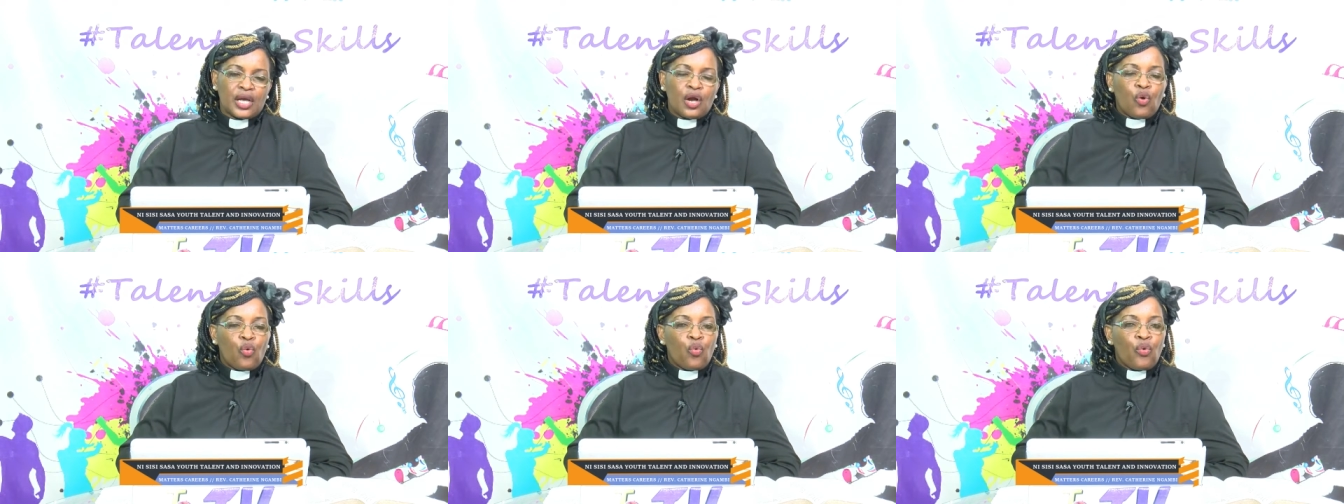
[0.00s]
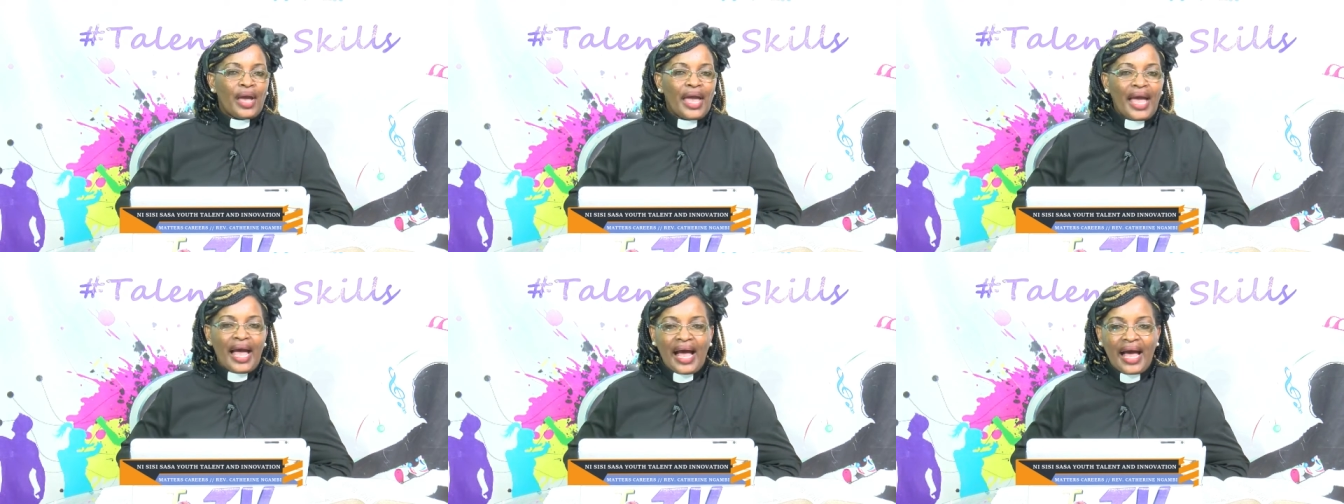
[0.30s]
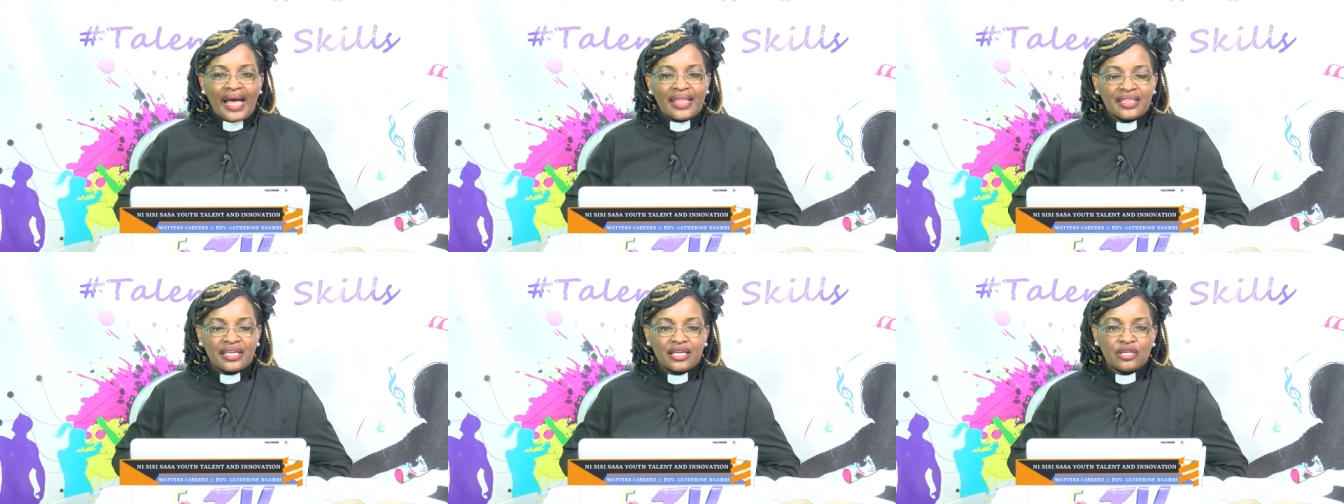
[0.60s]
where
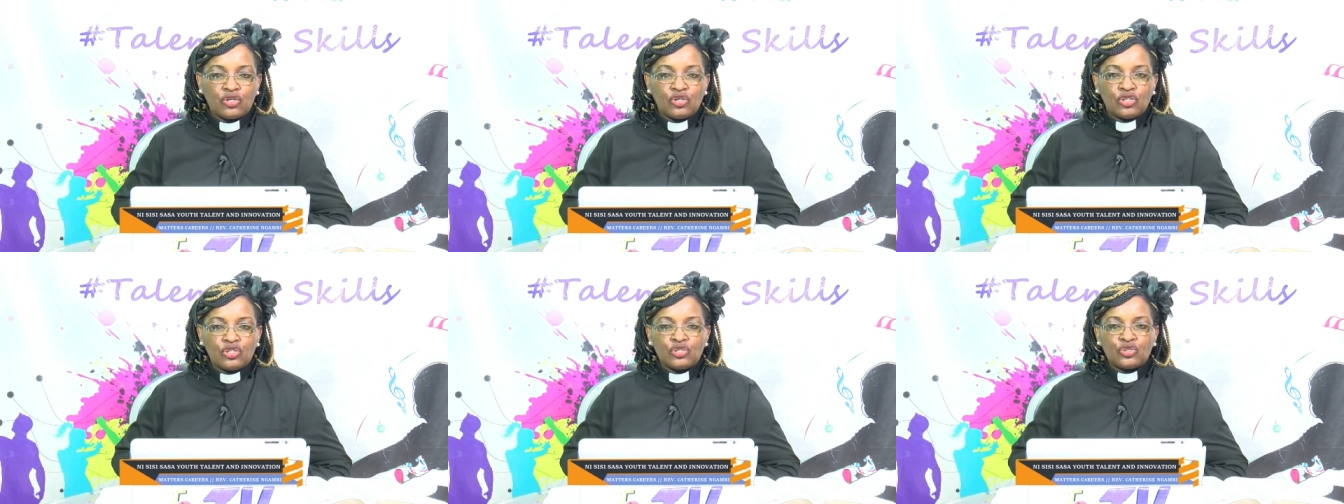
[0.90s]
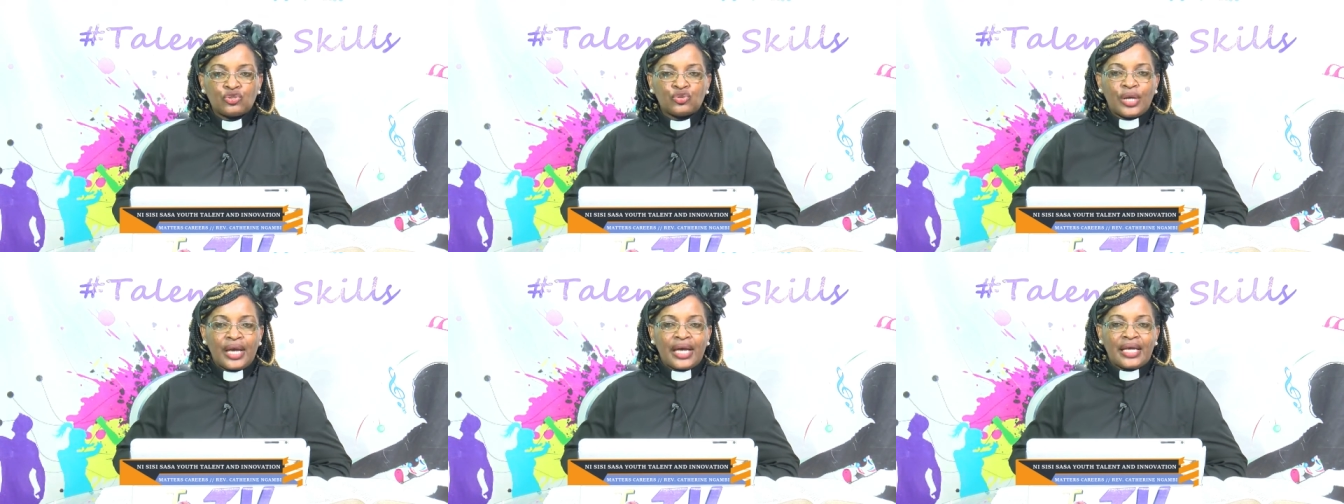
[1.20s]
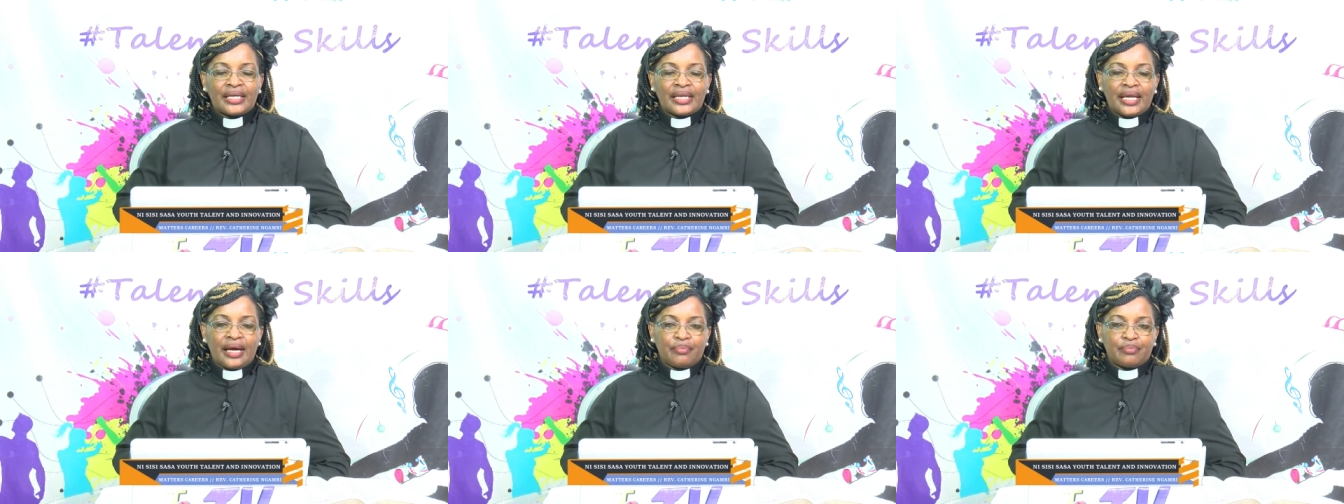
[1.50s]
are they going to
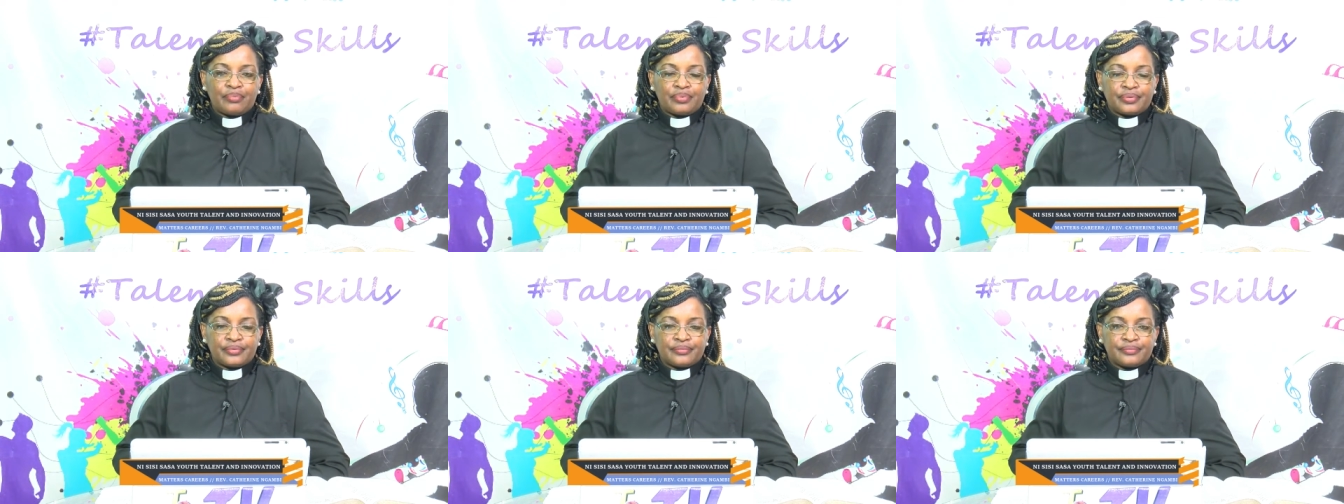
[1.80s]
end up?